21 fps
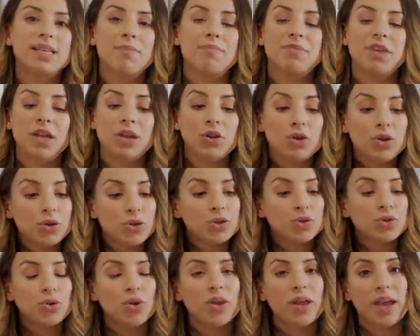something
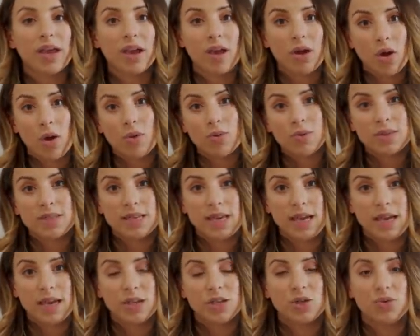neutral and
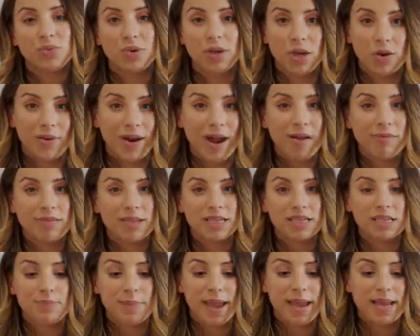cozy to really ground the
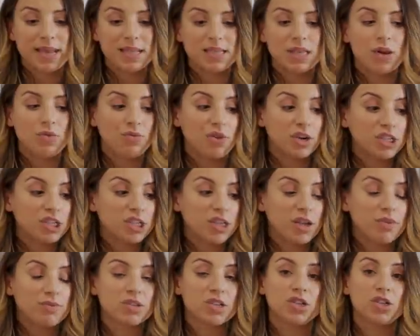space.
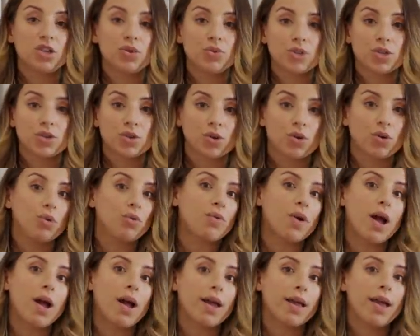Originally, I was gonna do a circle
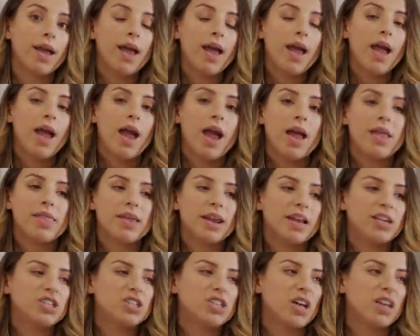rug, and then
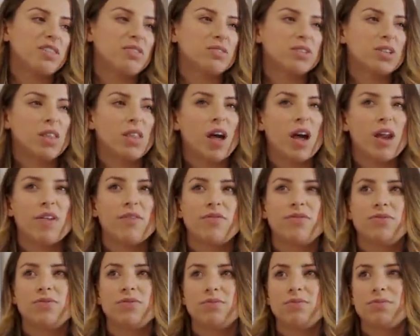I just thought there's a lot
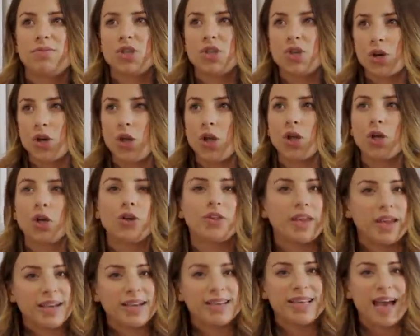of circular
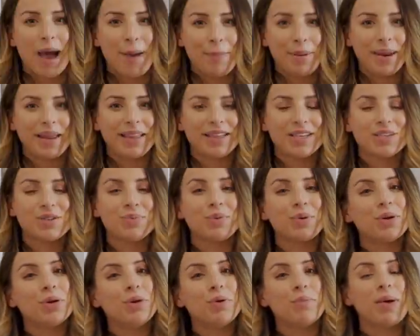things happening in this
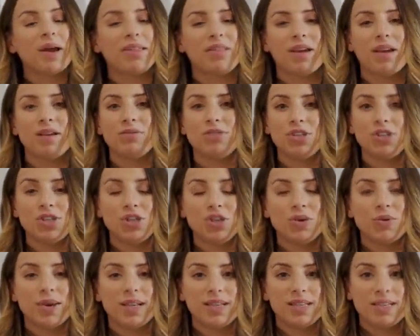room. I thought I would just
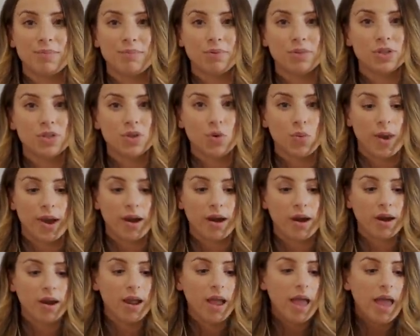do a simple
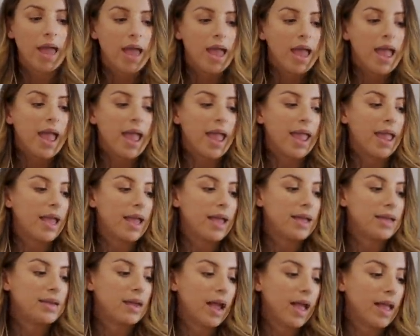square.
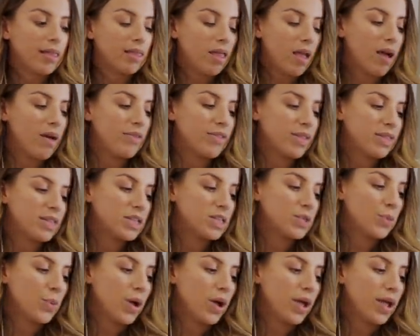And I love that
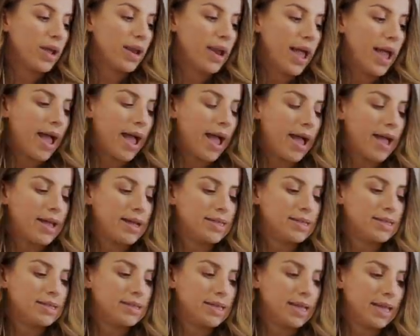this one
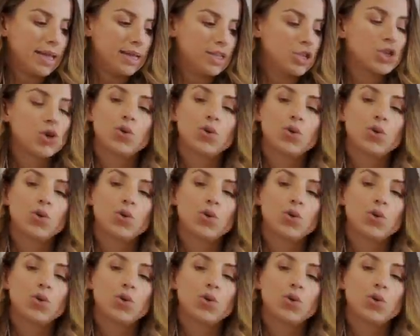has, it's